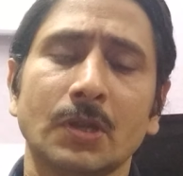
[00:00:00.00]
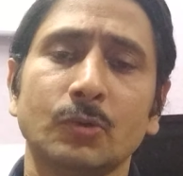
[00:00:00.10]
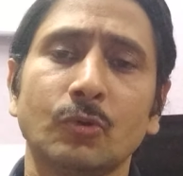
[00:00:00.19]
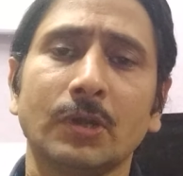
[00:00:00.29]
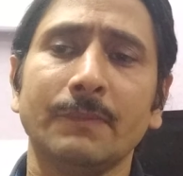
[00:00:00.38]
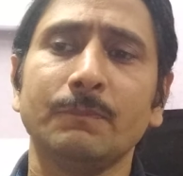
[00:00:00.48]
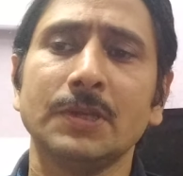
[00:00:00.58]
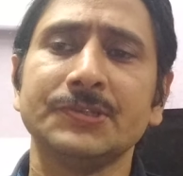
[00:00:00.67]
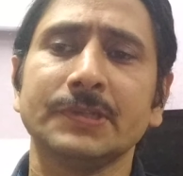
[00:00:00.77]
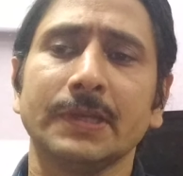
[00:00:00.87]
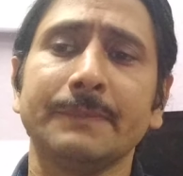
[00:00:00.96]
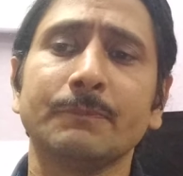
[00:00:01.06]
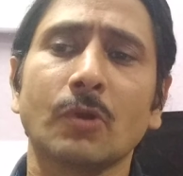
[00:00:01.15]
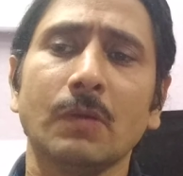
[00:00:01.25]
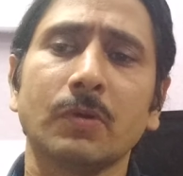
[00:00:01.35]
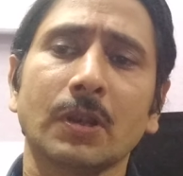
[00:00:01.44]
to accomplish an
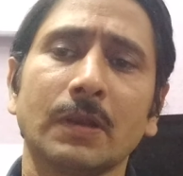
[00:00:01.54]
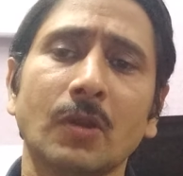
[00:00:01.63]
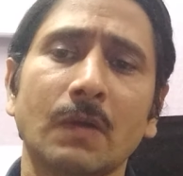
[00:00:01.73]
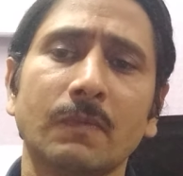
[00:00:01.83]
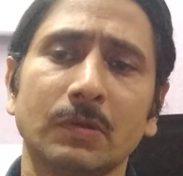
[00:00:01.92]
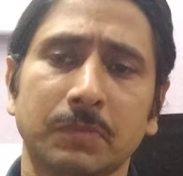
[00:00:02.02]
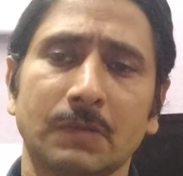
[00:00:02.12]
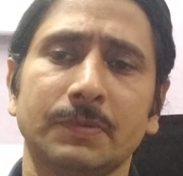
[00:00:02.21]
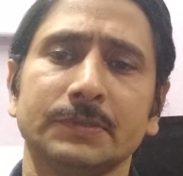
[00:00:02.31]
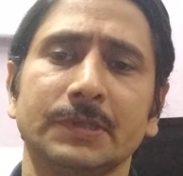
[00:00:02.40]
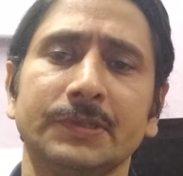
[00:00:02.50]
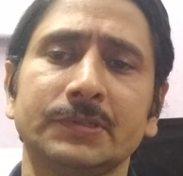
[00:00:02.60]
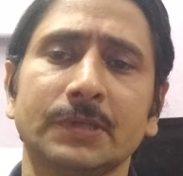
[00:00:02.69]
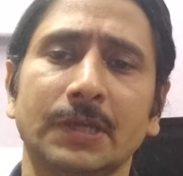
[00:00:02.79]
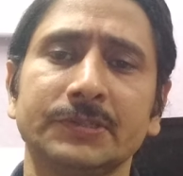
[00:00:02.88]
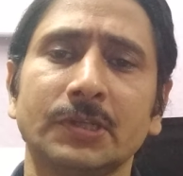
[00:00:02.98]
improper unlawful purpose is
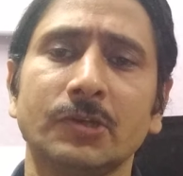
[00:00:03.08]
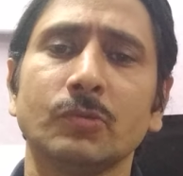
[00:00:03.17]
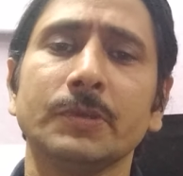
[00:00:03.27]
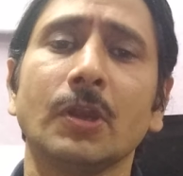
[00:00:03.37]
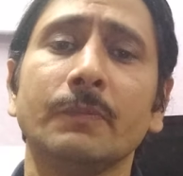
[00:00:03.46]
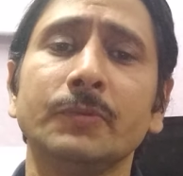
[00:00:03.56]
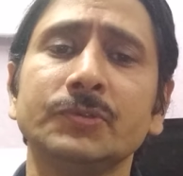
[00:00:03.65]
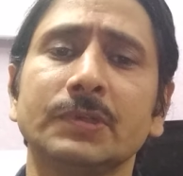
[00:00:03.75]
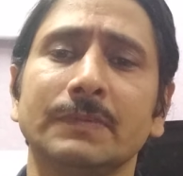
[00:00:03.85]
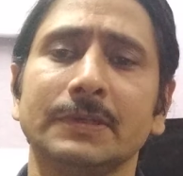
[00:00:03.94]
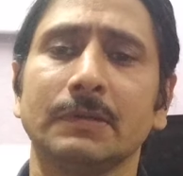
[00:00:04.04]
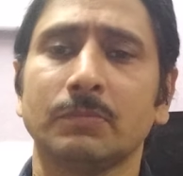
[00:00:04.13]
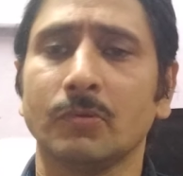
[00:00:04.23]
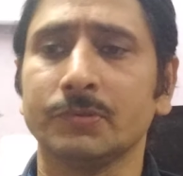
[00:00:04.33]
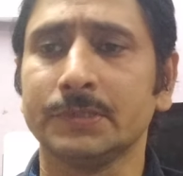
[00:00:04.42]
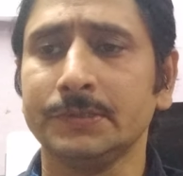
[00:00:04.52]
considered to be an abuse of legal
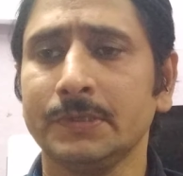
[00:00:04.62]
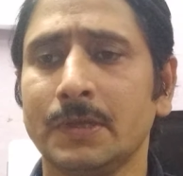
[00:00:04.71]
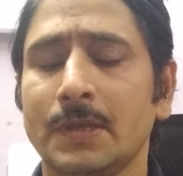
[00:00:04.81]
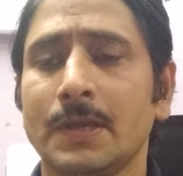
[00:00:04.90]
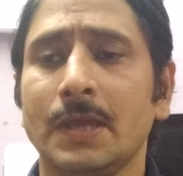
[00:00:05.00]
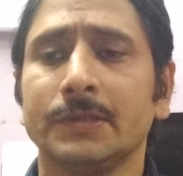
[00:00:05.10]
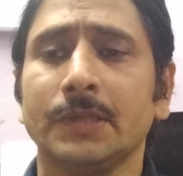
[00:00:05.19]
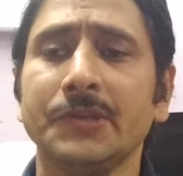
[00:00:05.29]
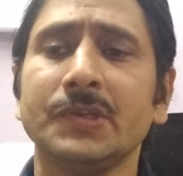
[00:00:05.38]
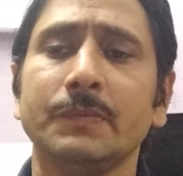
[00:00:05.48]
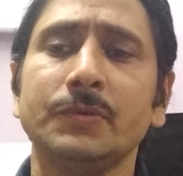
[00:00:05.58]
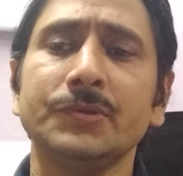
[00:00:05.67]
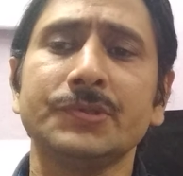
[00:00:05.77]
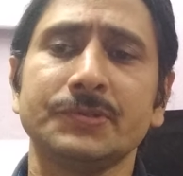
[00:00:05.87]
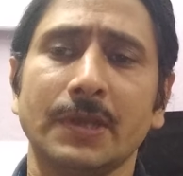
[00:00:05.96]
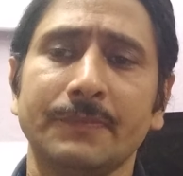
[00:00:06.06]
process. Such
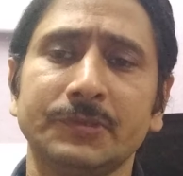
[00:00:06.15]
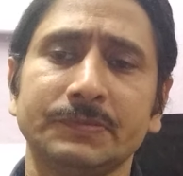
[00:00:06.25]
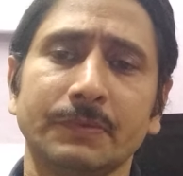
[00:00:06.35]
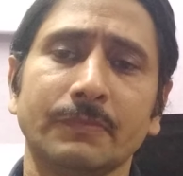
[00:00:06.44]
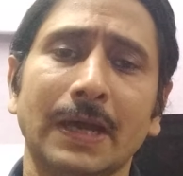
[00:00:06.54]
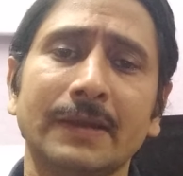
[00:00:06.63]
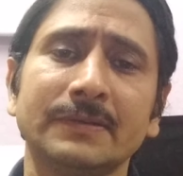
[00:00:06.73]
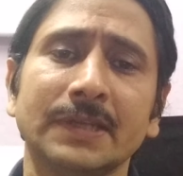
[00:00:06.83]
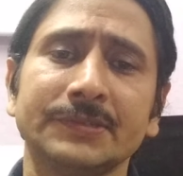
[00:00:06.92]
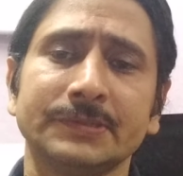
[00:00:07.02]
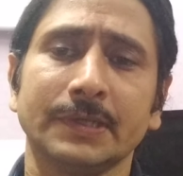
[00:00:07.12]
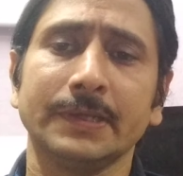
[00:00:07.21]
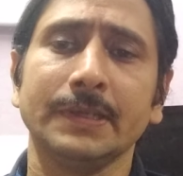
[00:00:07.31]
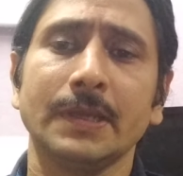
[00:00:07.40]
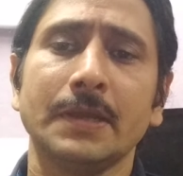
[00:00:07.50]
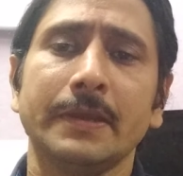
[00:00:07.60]
abuse stems from
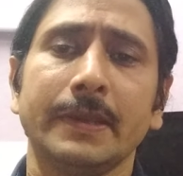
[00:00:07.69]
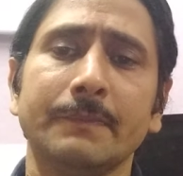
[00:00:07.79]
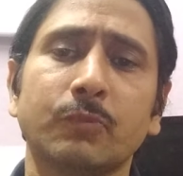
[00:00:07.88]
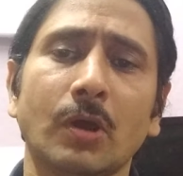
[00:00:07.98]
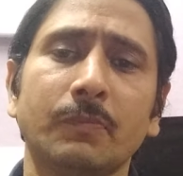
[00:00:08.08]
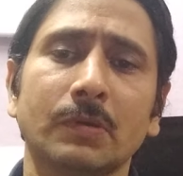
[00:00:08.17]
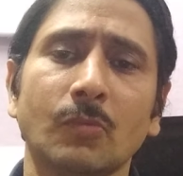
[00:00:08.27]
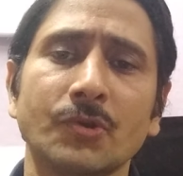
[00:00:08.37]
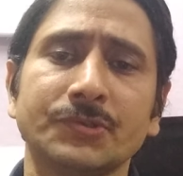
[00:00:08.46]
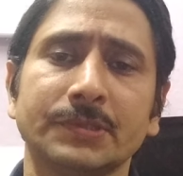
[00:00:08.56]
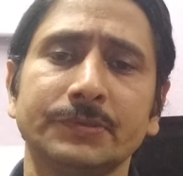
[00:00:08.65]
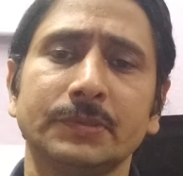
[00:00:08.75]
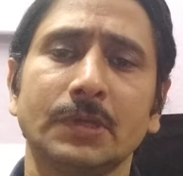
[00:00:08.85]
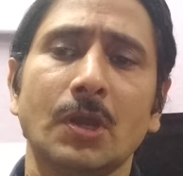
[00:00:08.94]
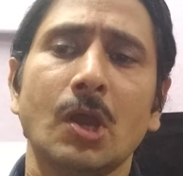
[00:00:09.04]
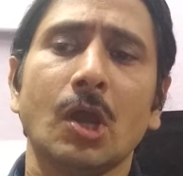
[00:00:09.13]
unnecessary improper motions
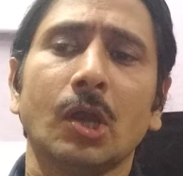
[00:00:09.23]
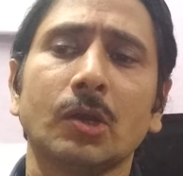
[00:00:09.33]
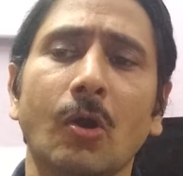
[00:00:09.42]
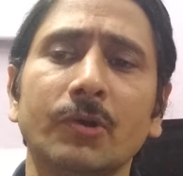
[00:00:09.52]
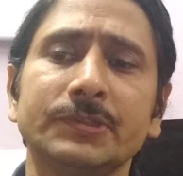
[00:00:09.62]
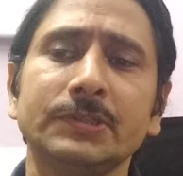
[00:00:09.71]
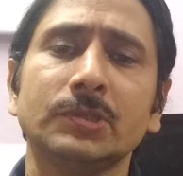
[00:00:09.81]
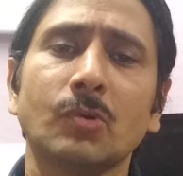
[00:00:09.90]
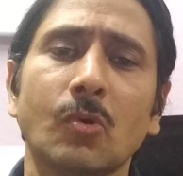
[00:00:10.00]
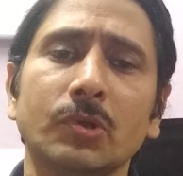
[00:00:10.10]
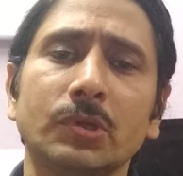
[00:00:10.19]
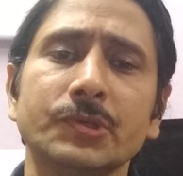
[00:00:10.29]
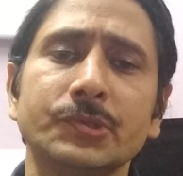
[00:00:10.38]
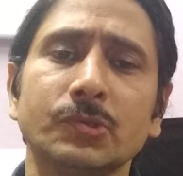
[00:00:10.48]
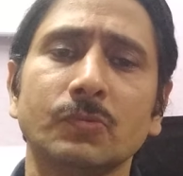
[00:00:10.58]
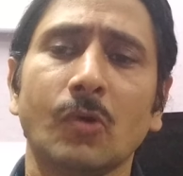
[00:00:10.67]
causing the court to
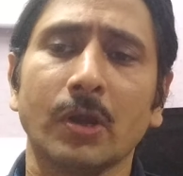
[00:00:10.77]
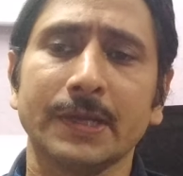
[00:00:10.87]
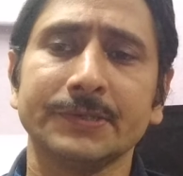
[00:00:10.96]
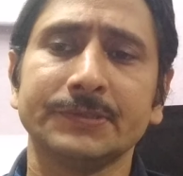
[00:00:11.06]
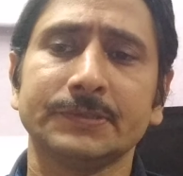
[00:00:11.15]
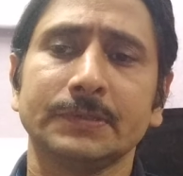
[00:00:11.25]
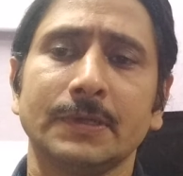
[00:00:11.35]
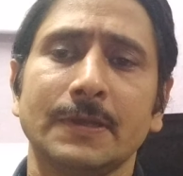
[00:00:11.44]
issue warrants,